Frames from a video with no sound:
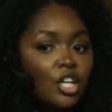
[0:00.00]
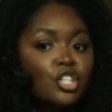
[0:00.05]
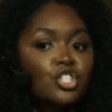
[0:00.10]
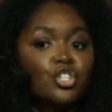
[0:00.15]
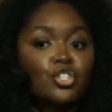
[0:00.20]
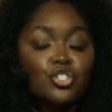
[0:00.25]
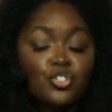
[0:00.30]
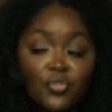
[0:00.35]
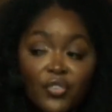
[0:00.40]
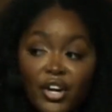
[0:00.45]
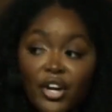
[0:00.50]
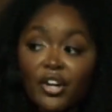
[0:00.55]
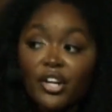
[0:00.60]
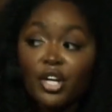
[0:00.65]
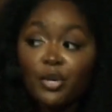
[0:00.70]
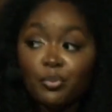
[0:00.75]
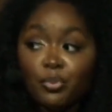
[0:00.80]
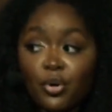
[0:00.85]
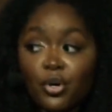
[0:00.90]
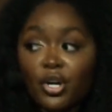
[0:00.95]
So it's very
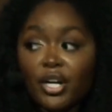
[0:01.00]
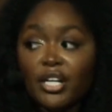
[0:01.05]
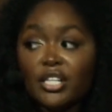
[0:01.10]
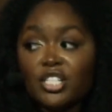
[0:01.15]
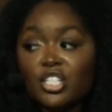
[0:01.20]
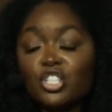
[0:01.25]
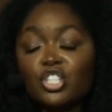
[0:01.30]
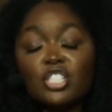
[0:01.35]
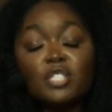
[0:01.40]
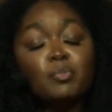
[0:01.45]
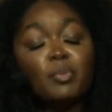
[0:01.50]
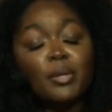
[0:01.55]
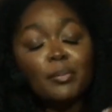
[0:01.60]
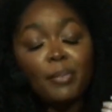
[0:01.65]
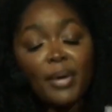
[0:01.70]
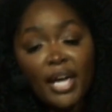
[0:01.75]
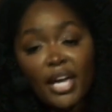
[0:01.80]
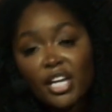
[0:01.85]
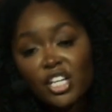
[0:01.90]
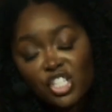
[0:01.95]
important to just be
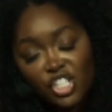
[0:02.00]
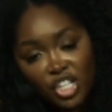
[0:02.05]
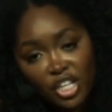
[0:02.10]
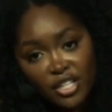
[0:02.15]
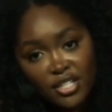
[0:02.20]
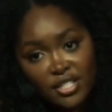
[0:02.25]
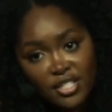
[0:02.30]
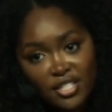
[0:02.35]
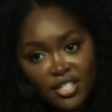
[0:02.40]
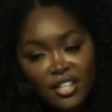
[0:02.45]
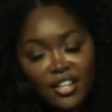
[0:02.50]
patient